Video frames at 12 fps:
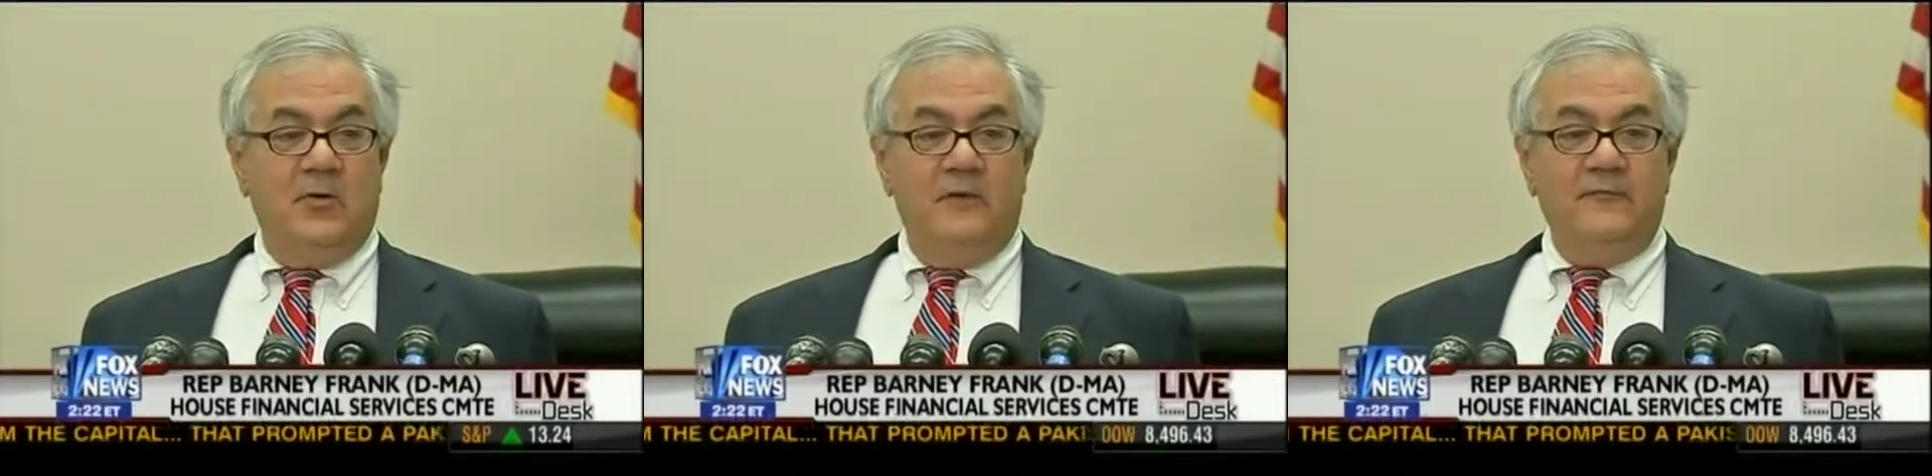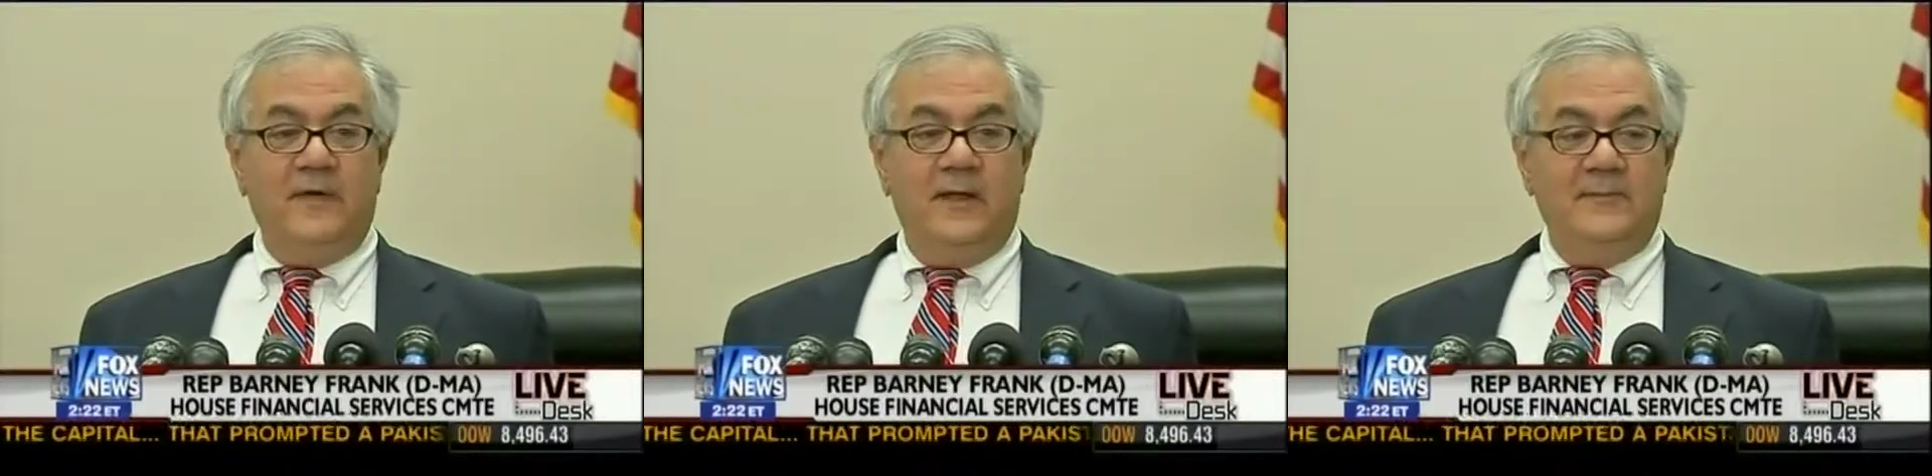
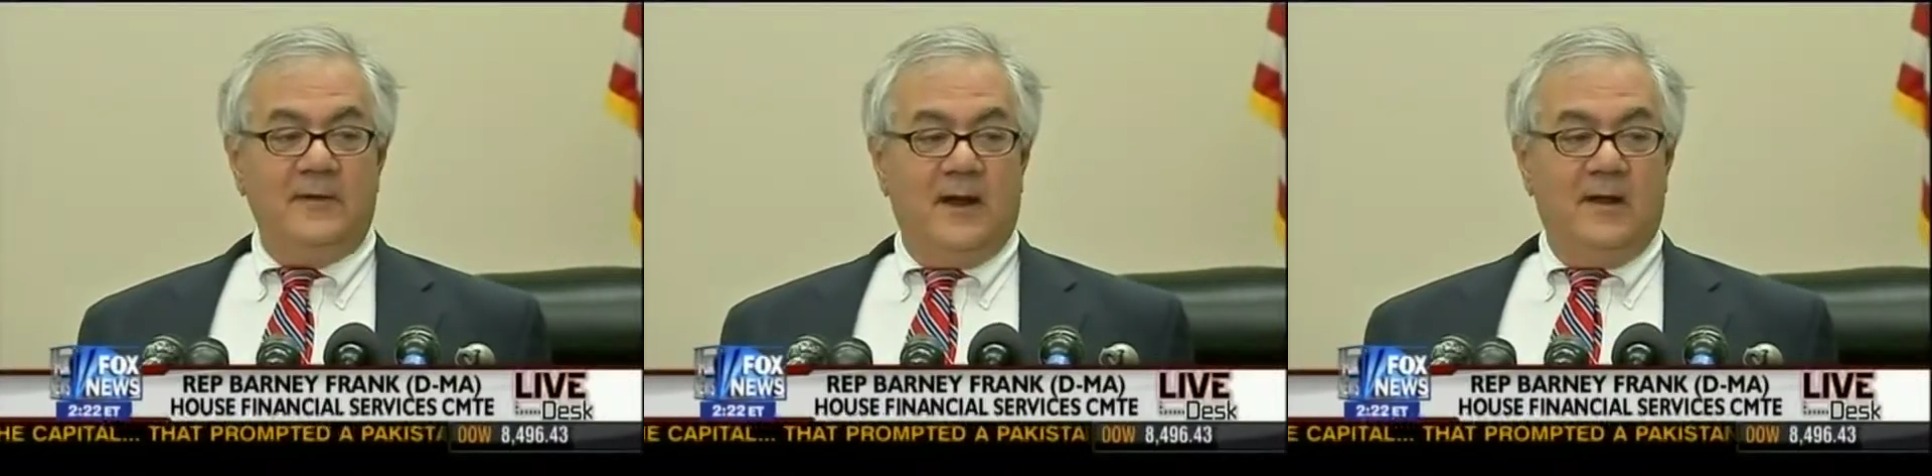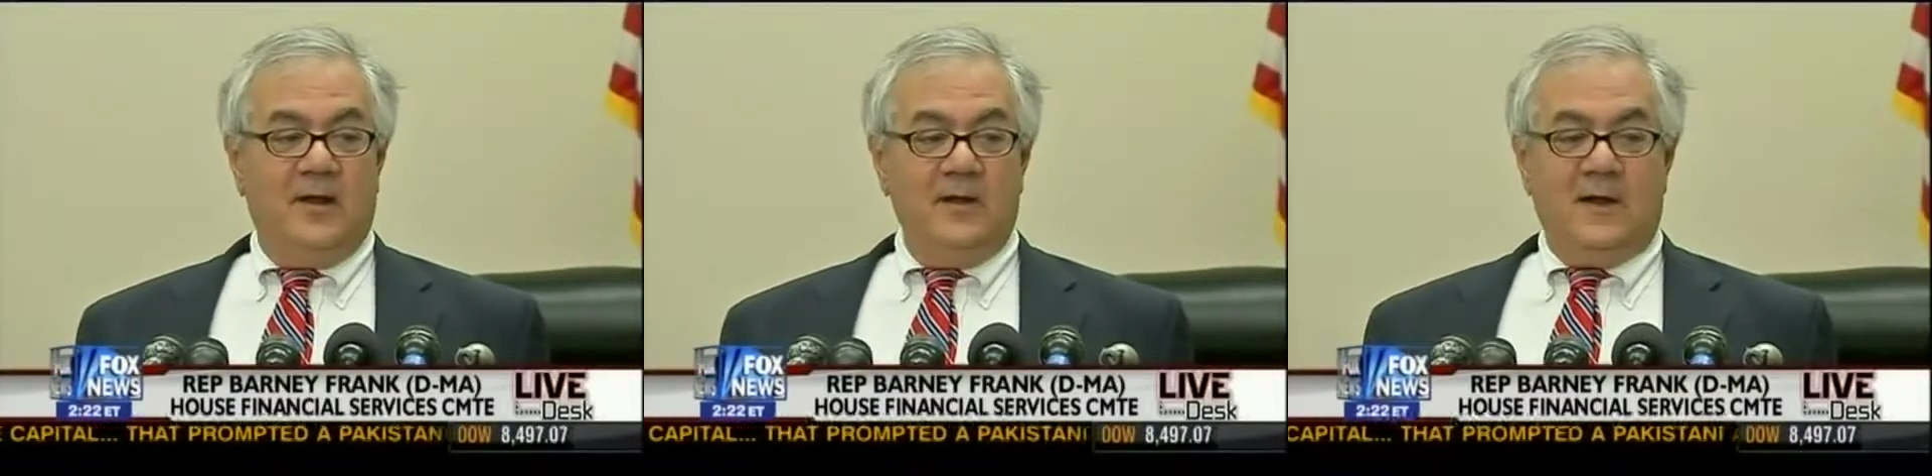offline but
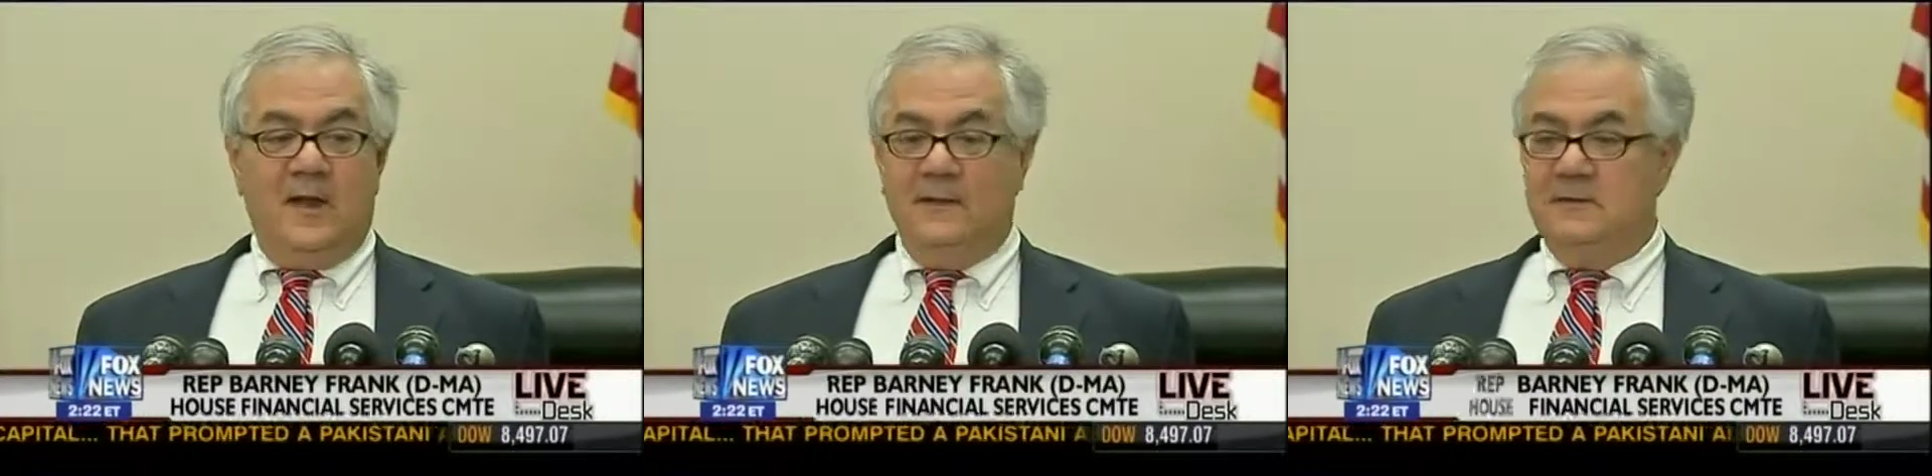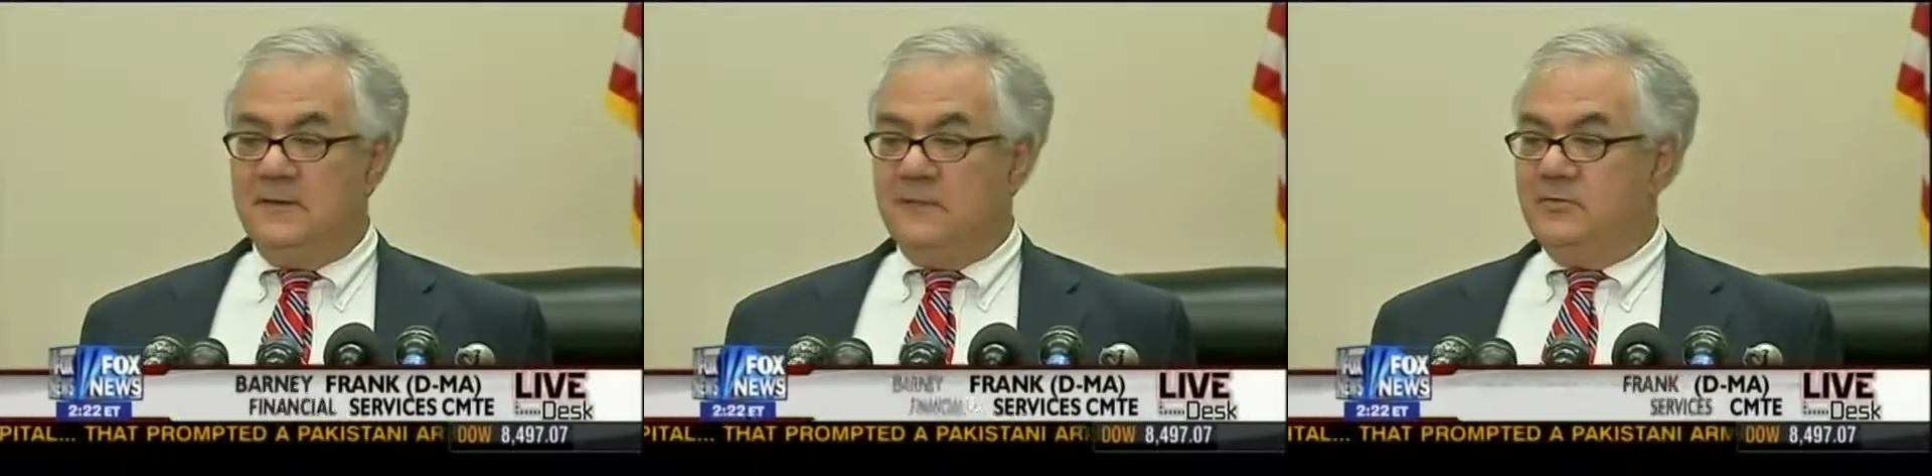not
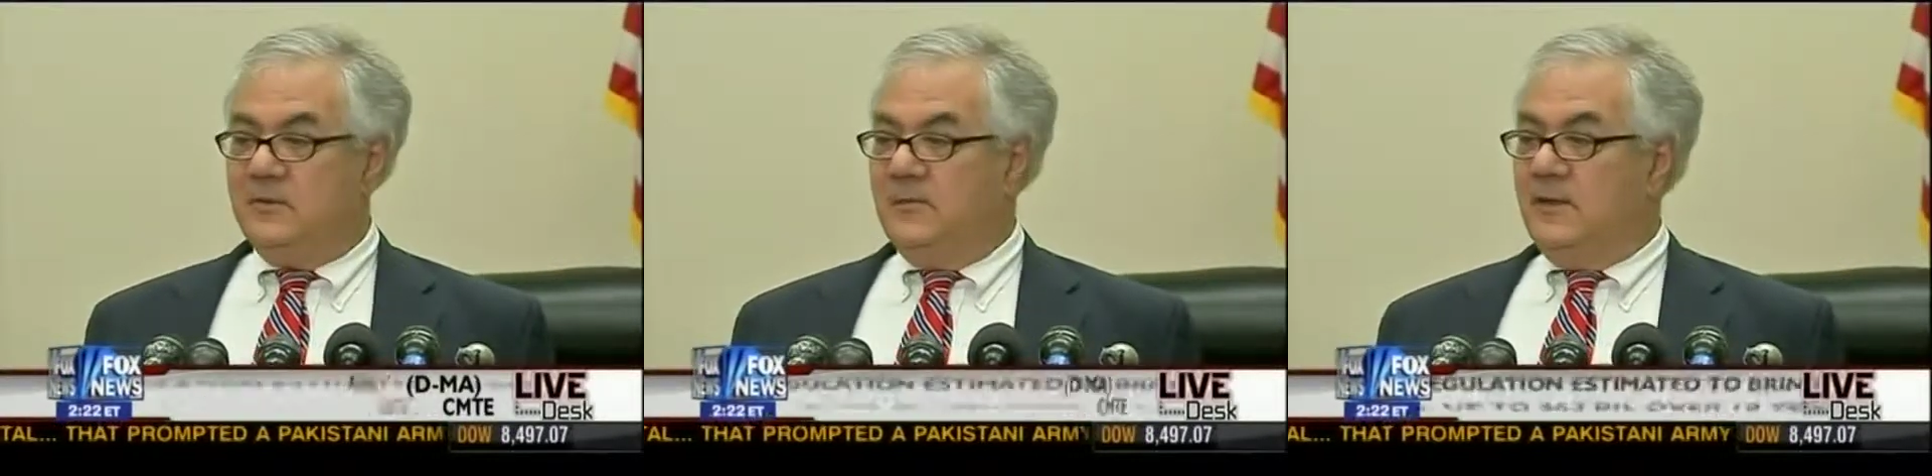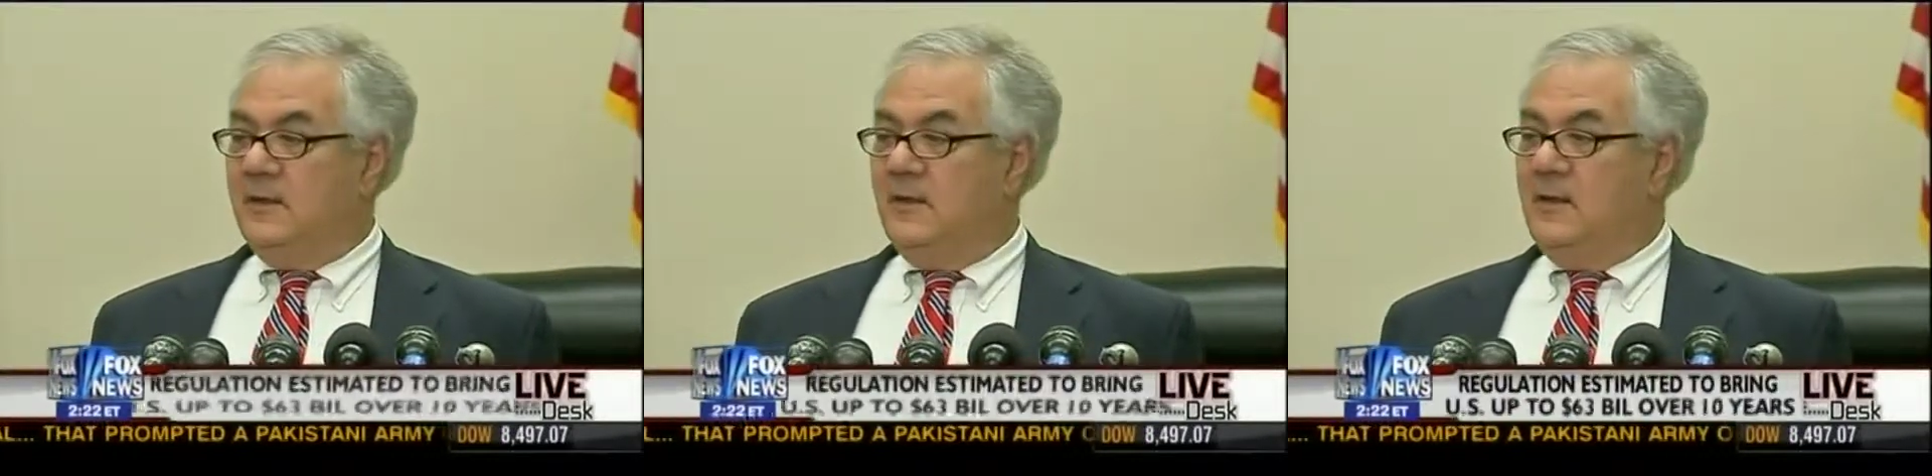online seems to
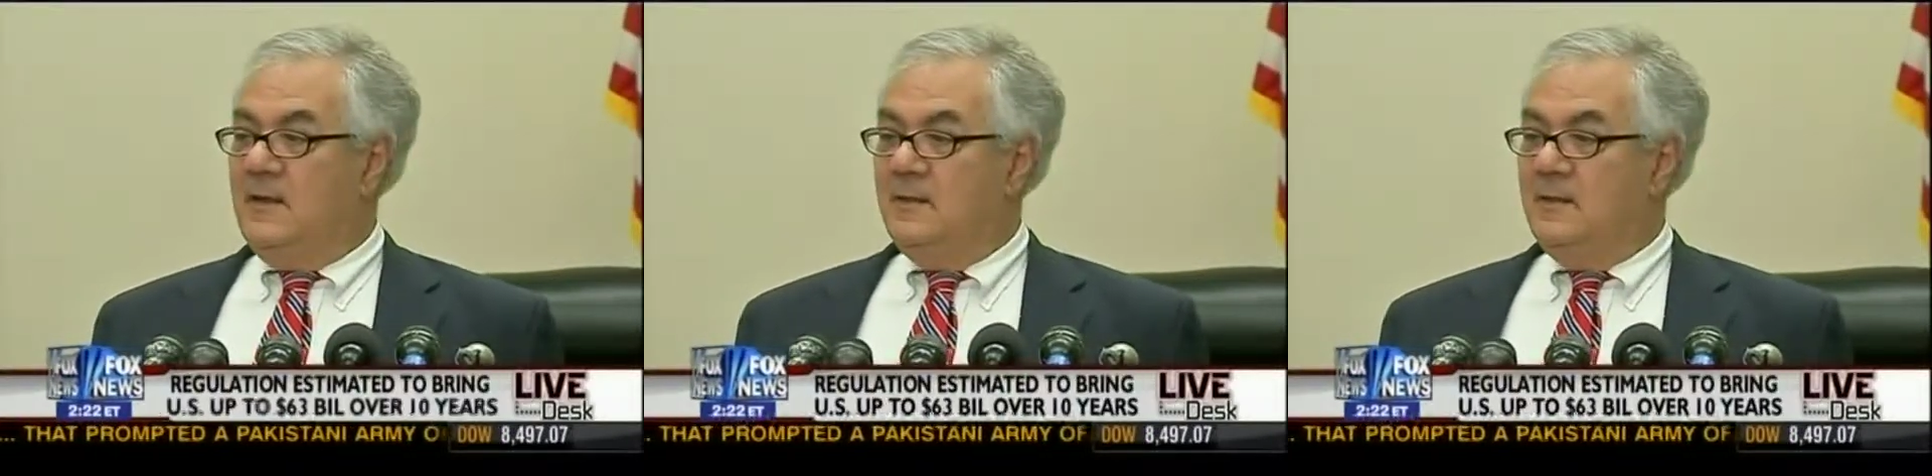me,